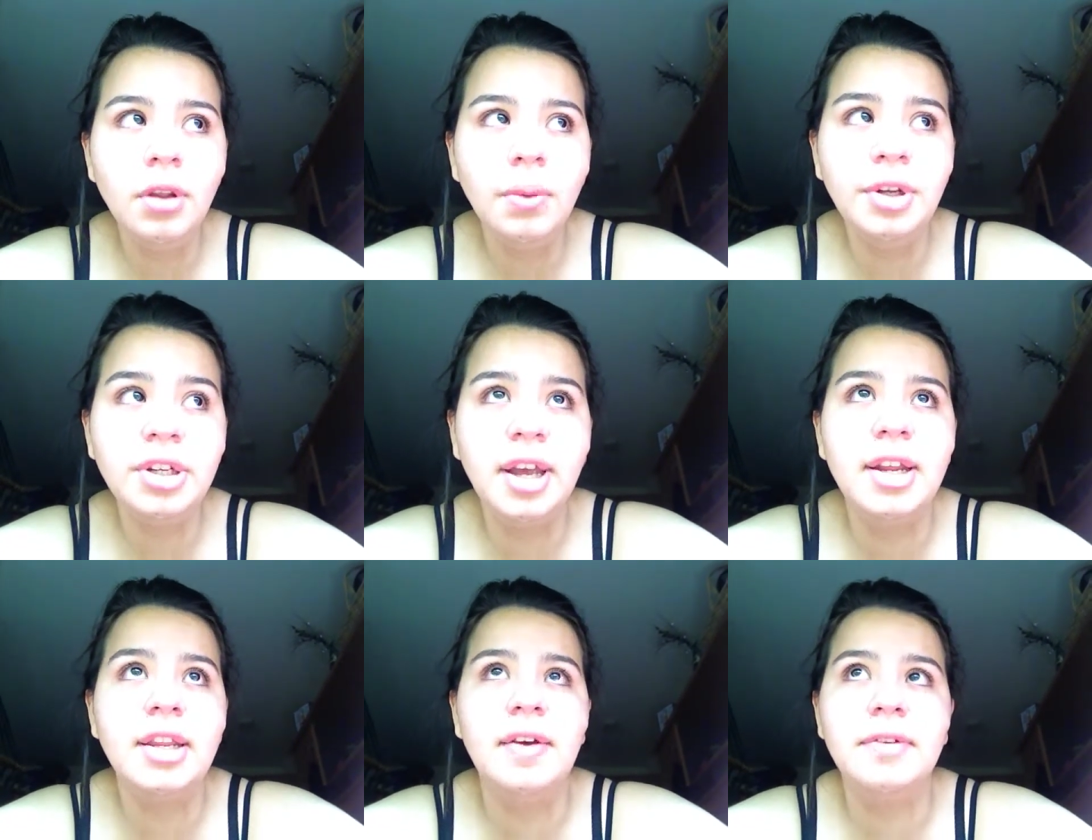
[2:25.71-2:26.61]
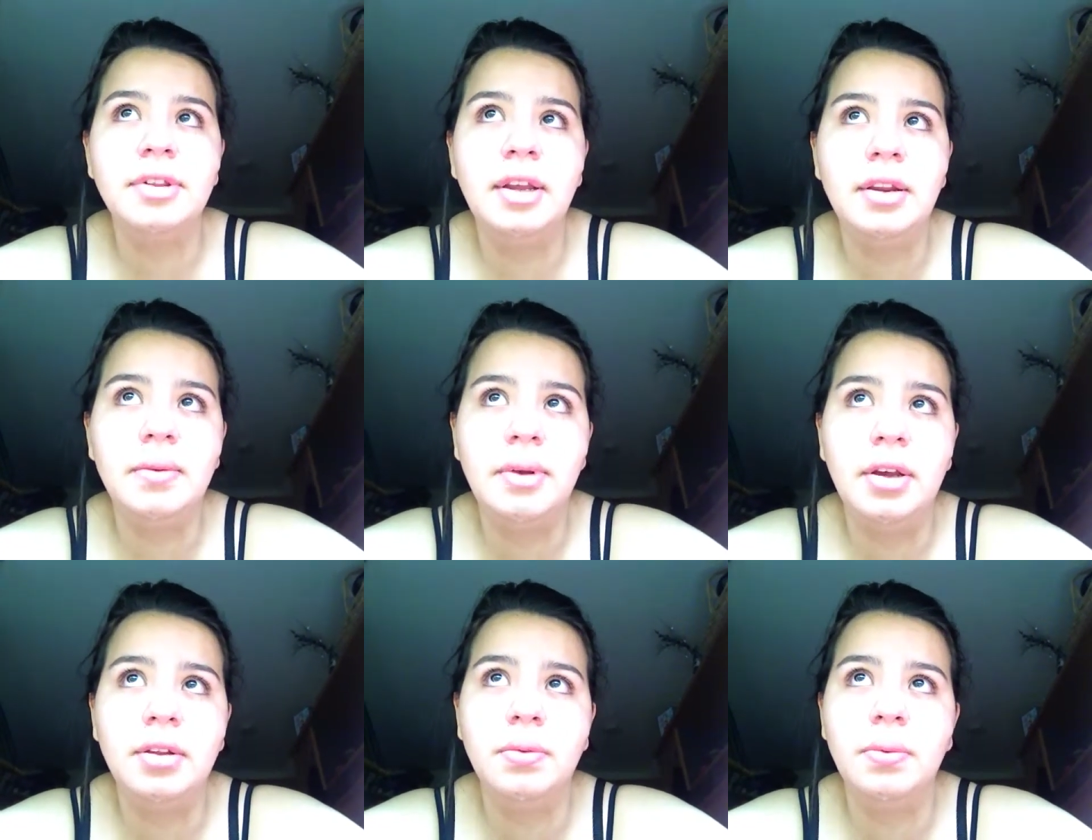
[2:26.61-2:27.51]
which kind of devastated me
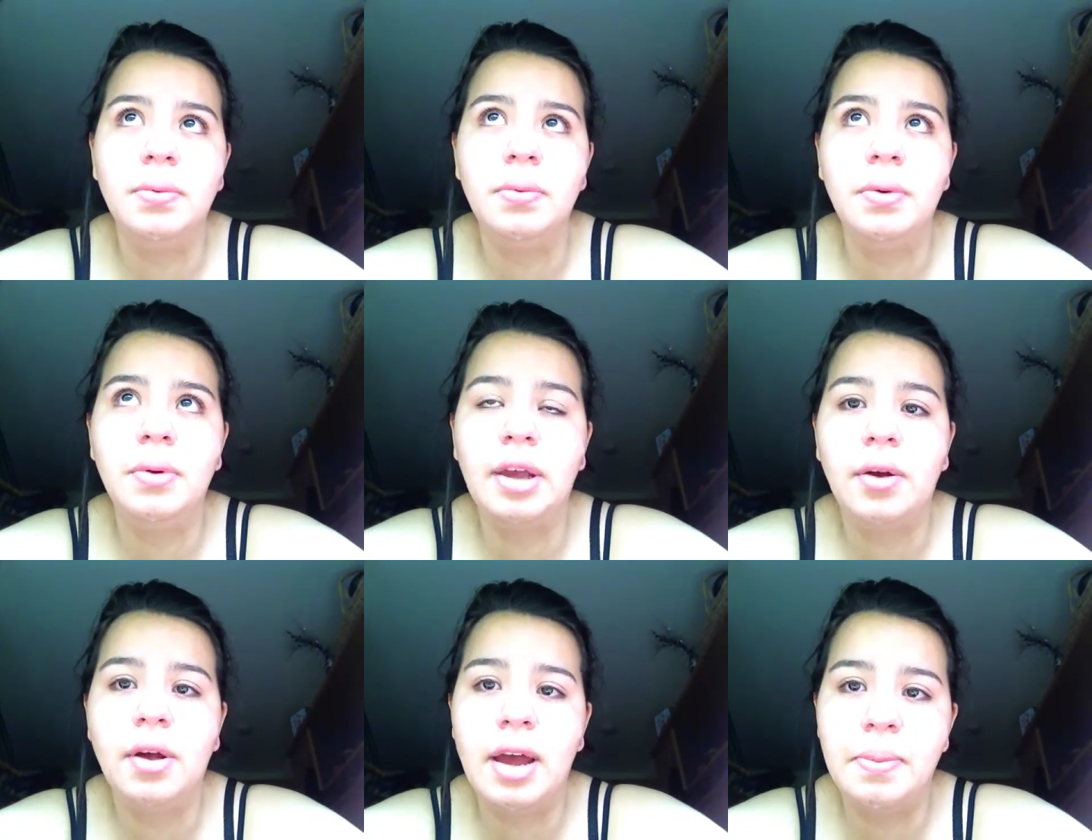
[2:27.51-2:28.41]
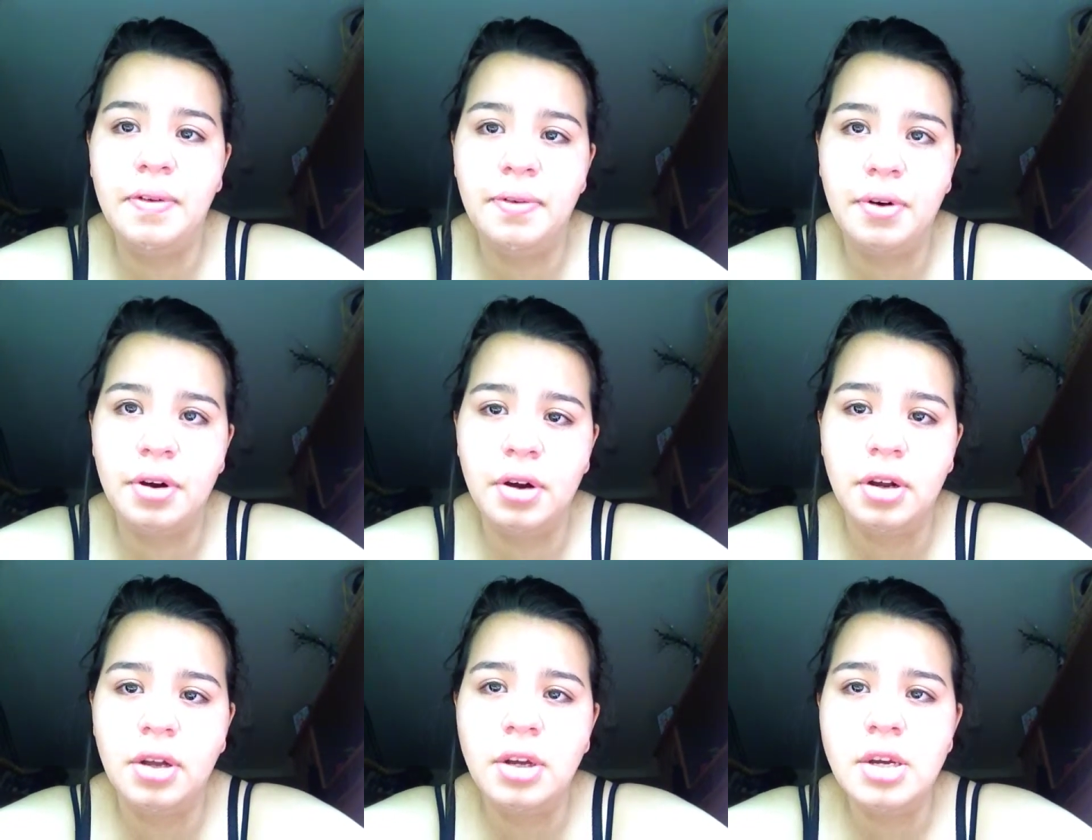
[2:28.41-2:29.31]
because we were all happy for her.
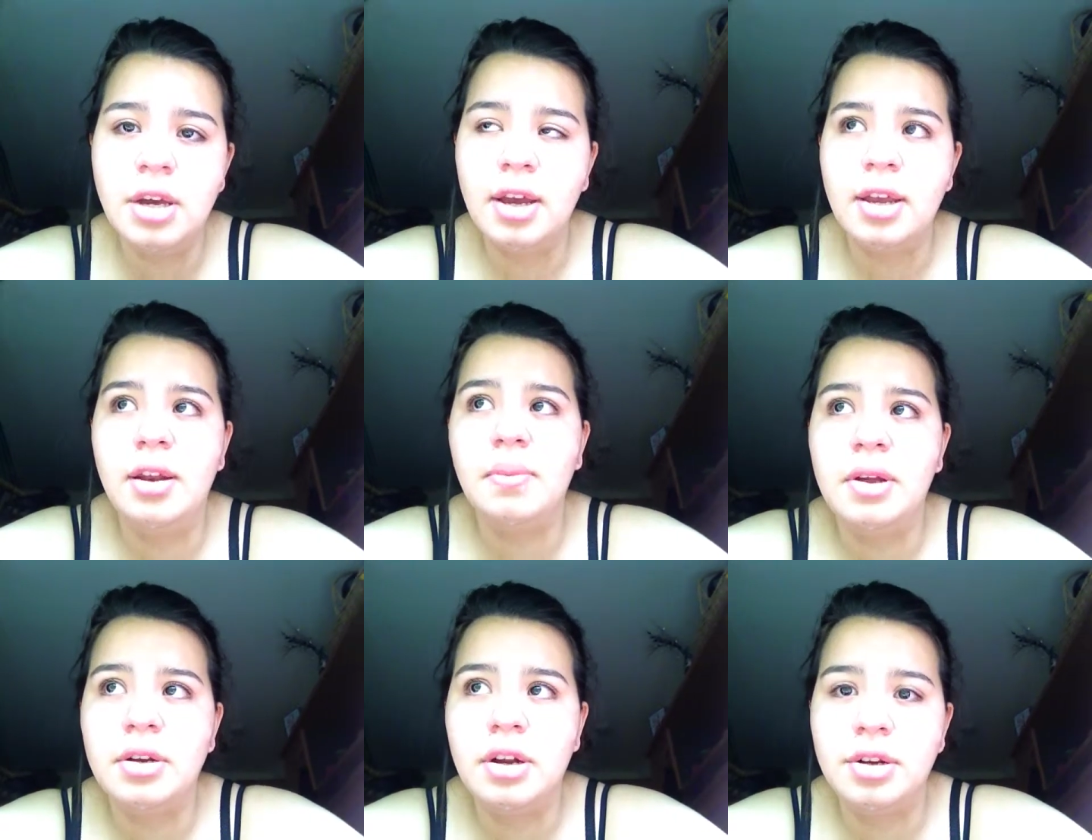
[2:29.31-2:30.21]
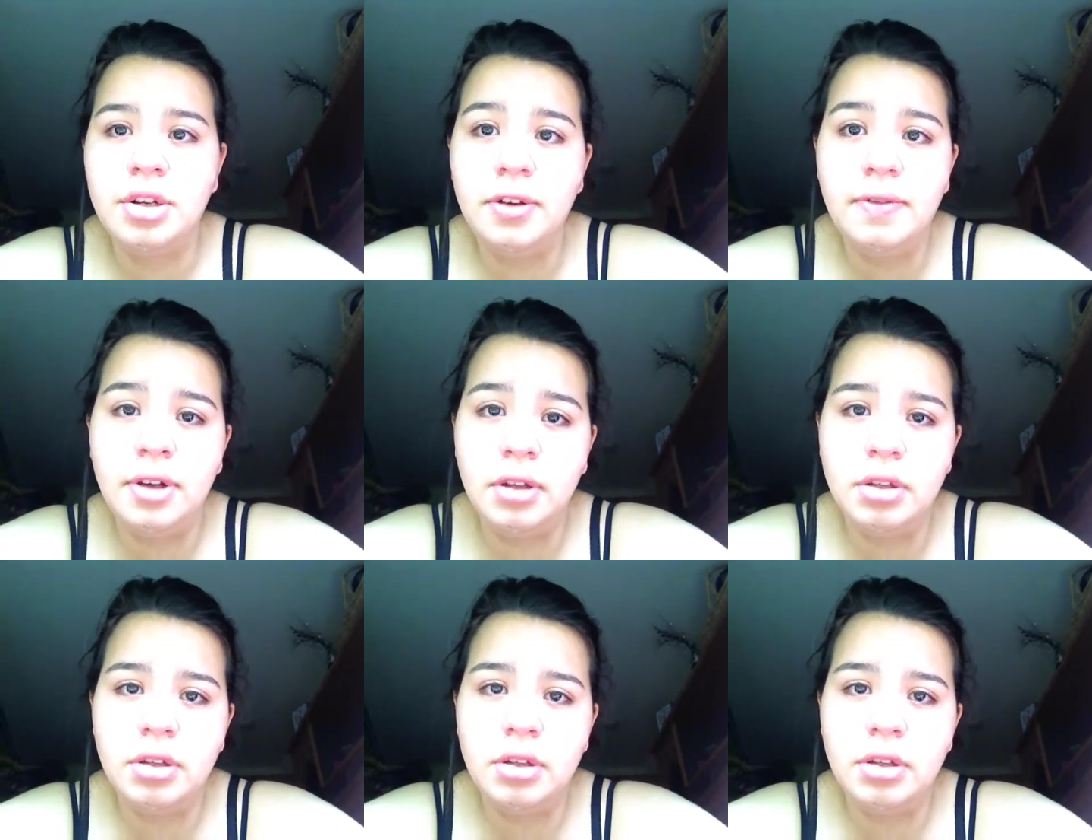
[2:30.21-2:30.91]
I can't imagine how she feels.